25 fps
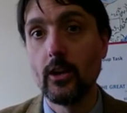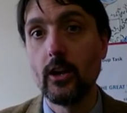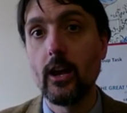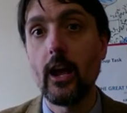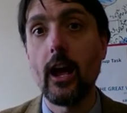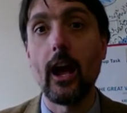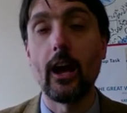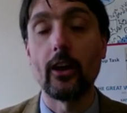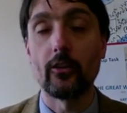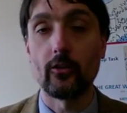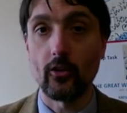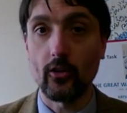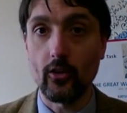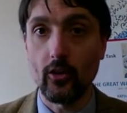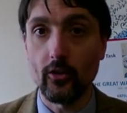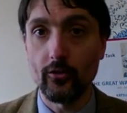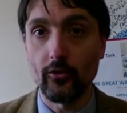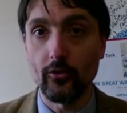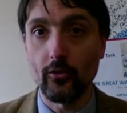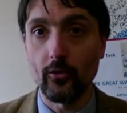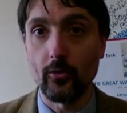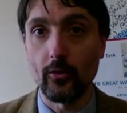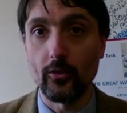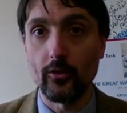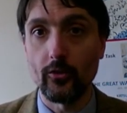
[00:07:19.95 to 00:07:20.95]
As a
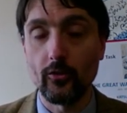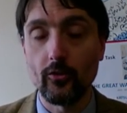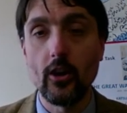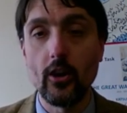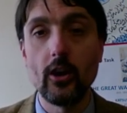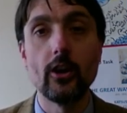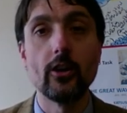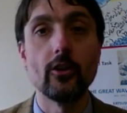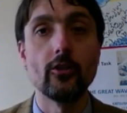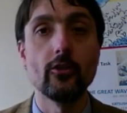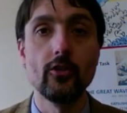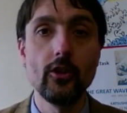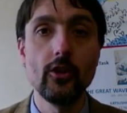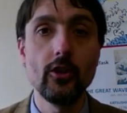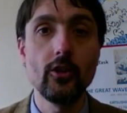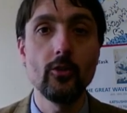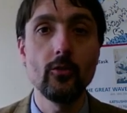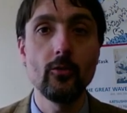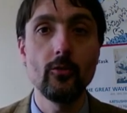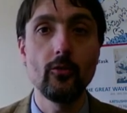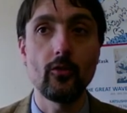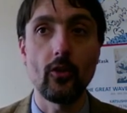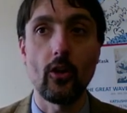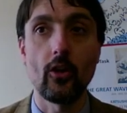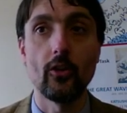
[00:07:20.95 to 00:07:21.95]
consequence,
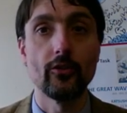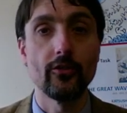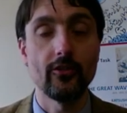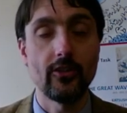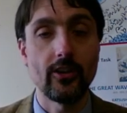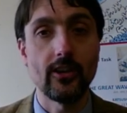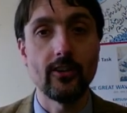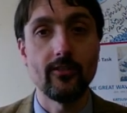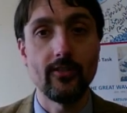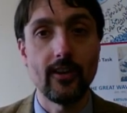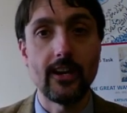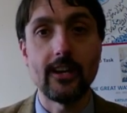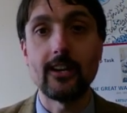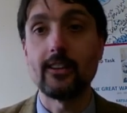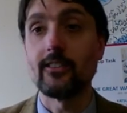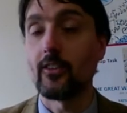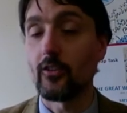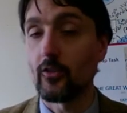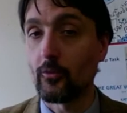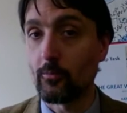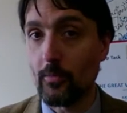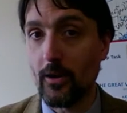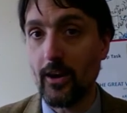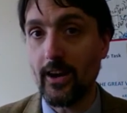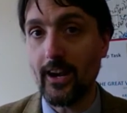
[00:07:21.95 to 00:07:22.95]
news on TV,
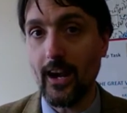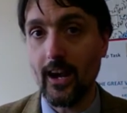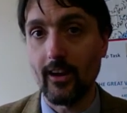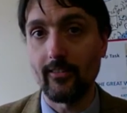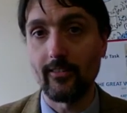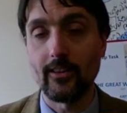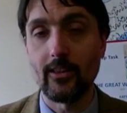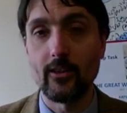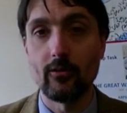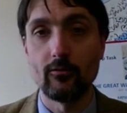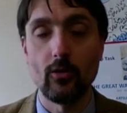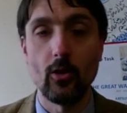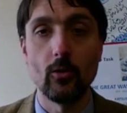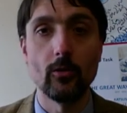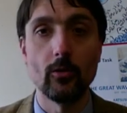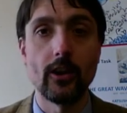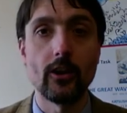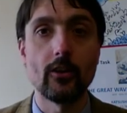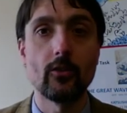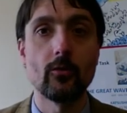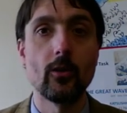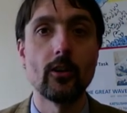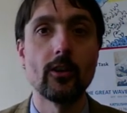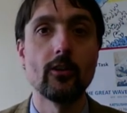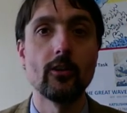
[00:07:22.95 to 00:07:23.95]
despite having the rolling
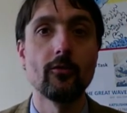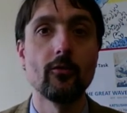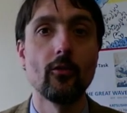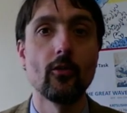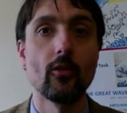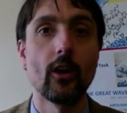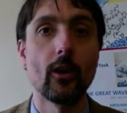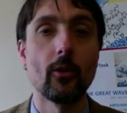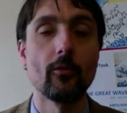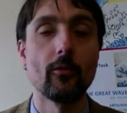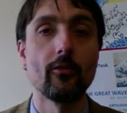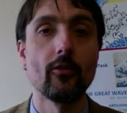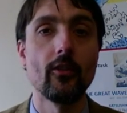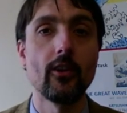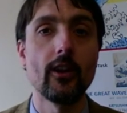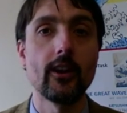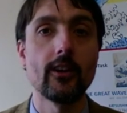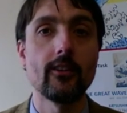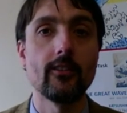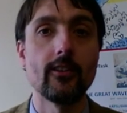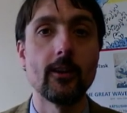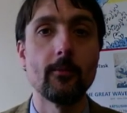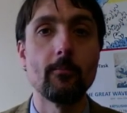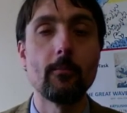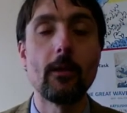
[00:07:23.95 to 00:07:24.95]
24-hour
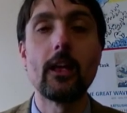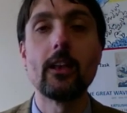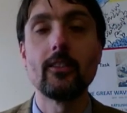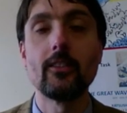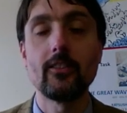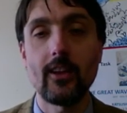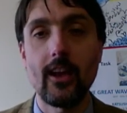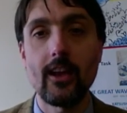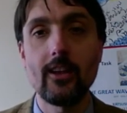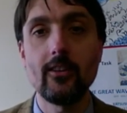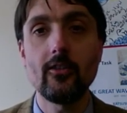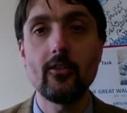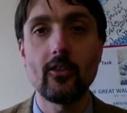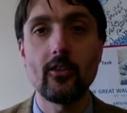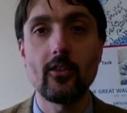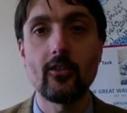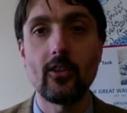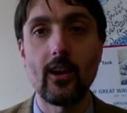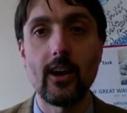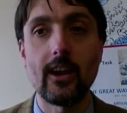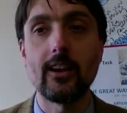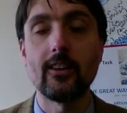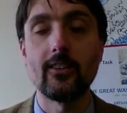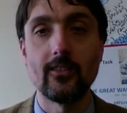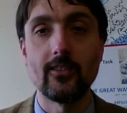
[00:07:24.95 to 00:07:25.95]
variety, tends to
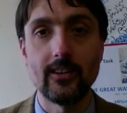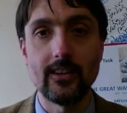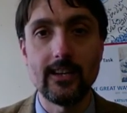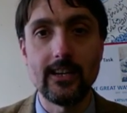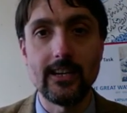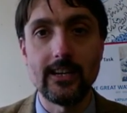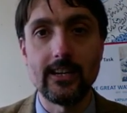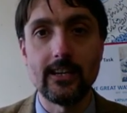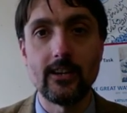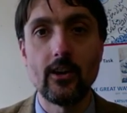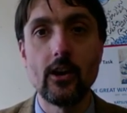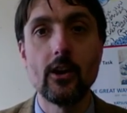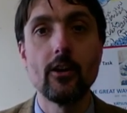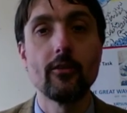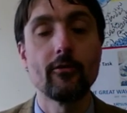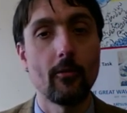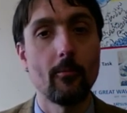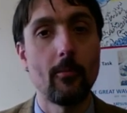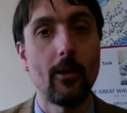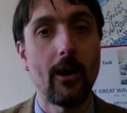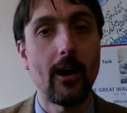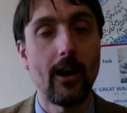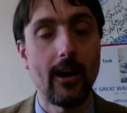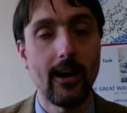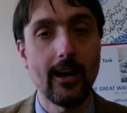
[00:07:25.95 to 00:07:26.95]
take its lead from
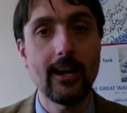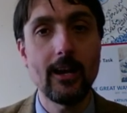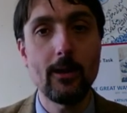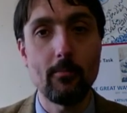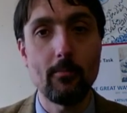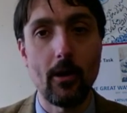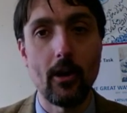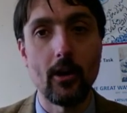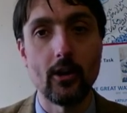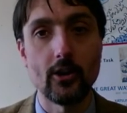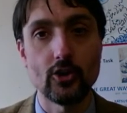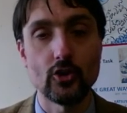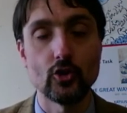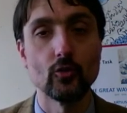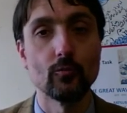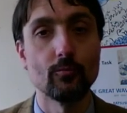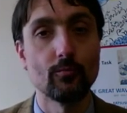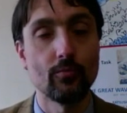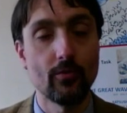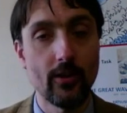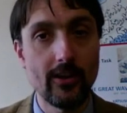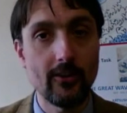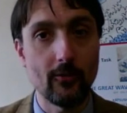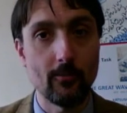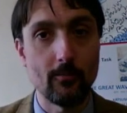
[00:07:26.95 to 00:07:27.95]
highly partial
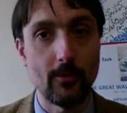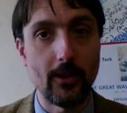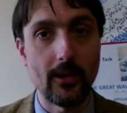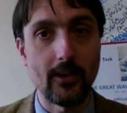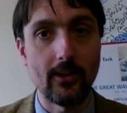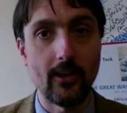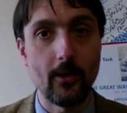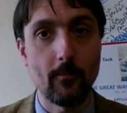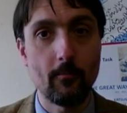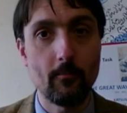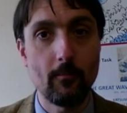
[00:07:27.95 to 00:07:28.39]
print media,